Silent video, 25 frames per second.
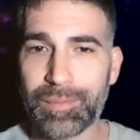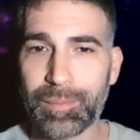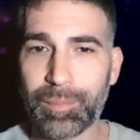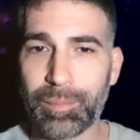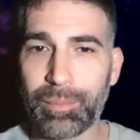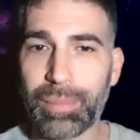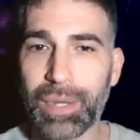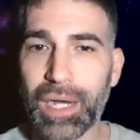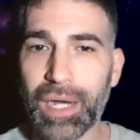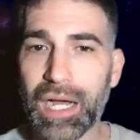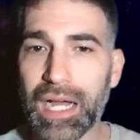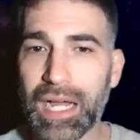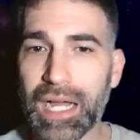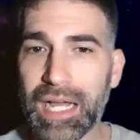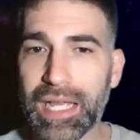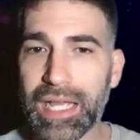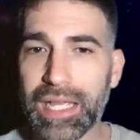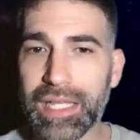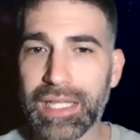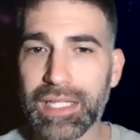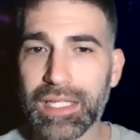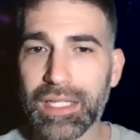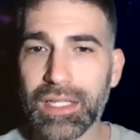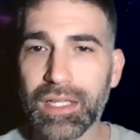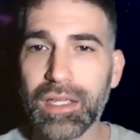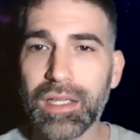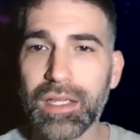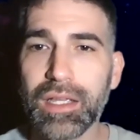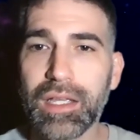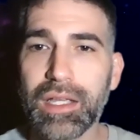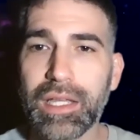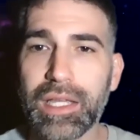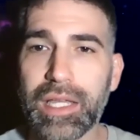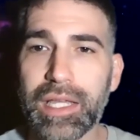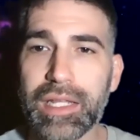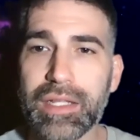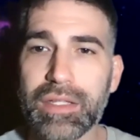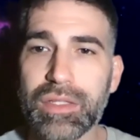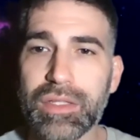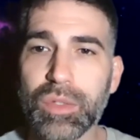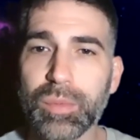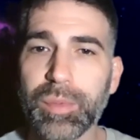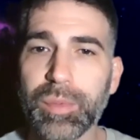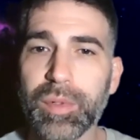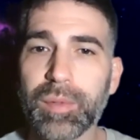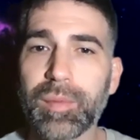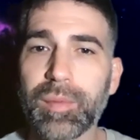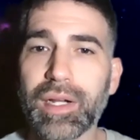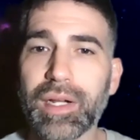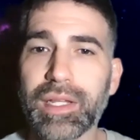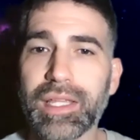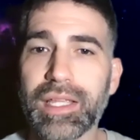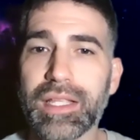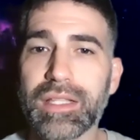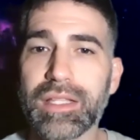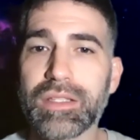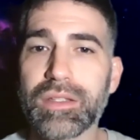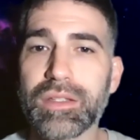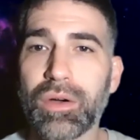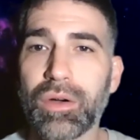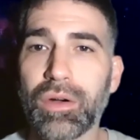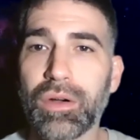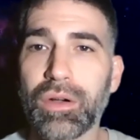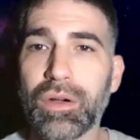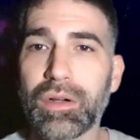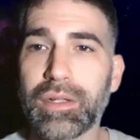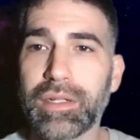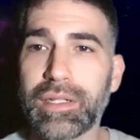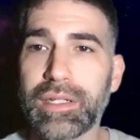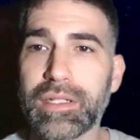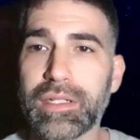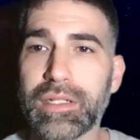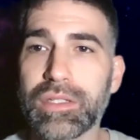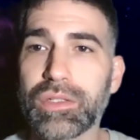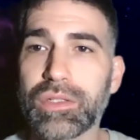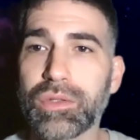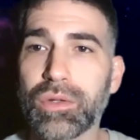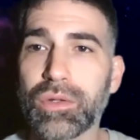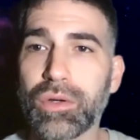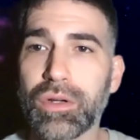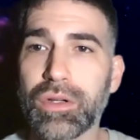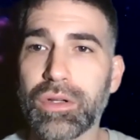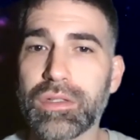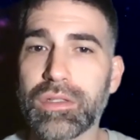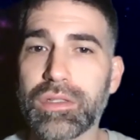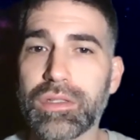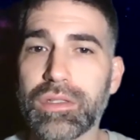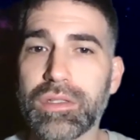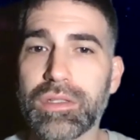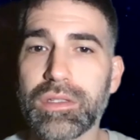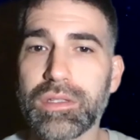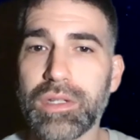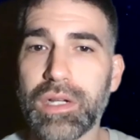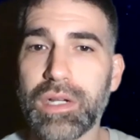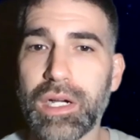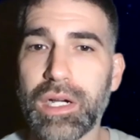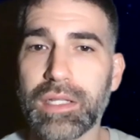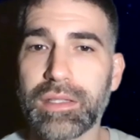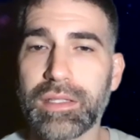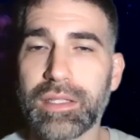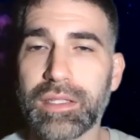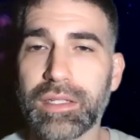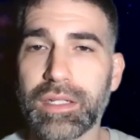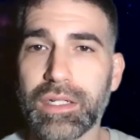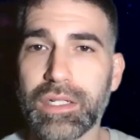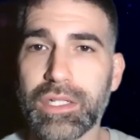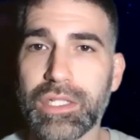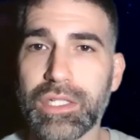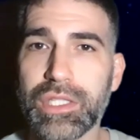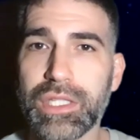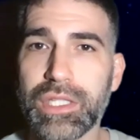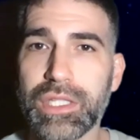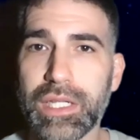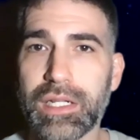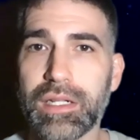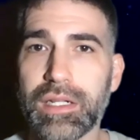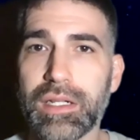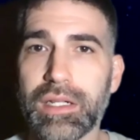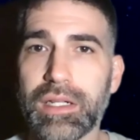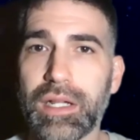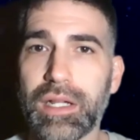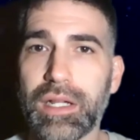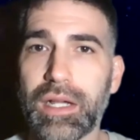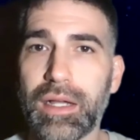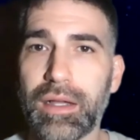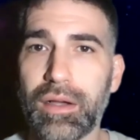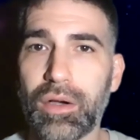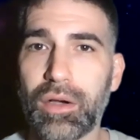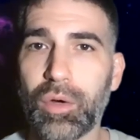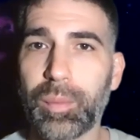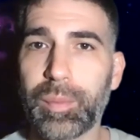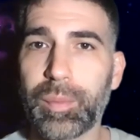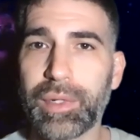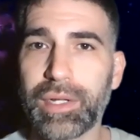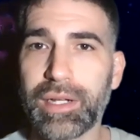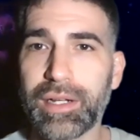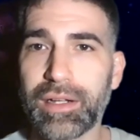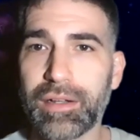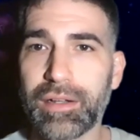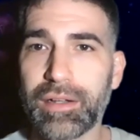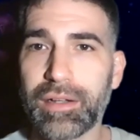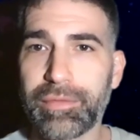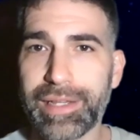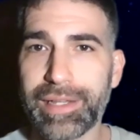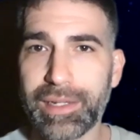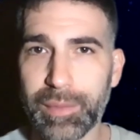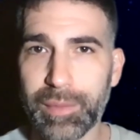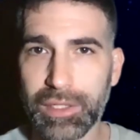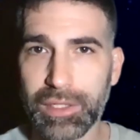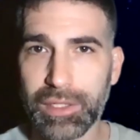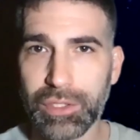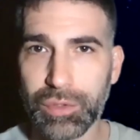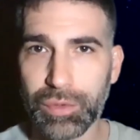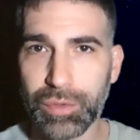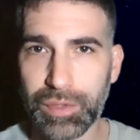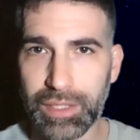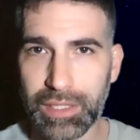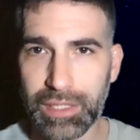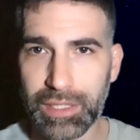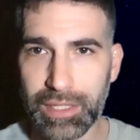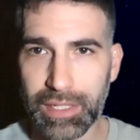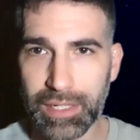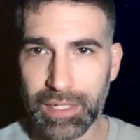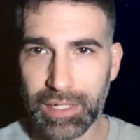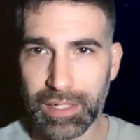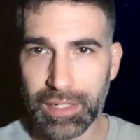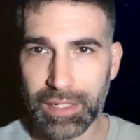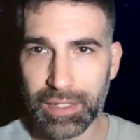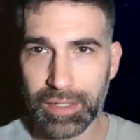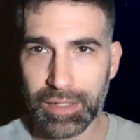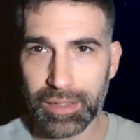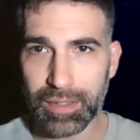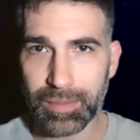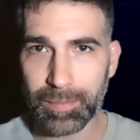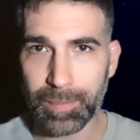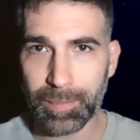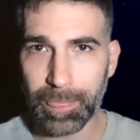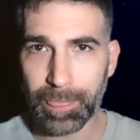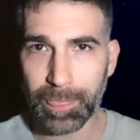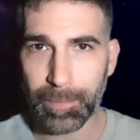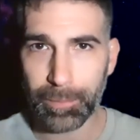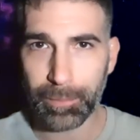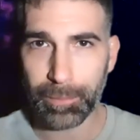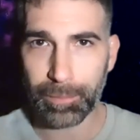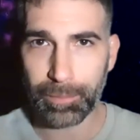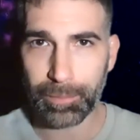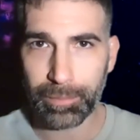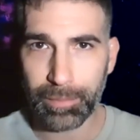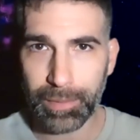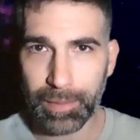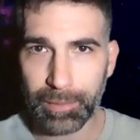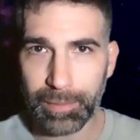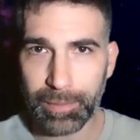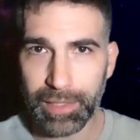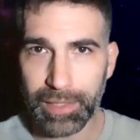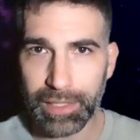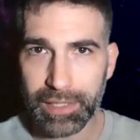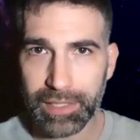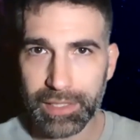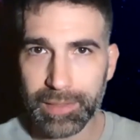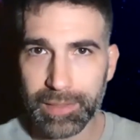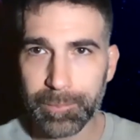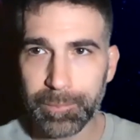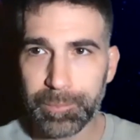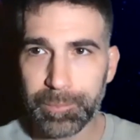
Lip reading: buy in supermarkets or in stores that are still open and available to the public.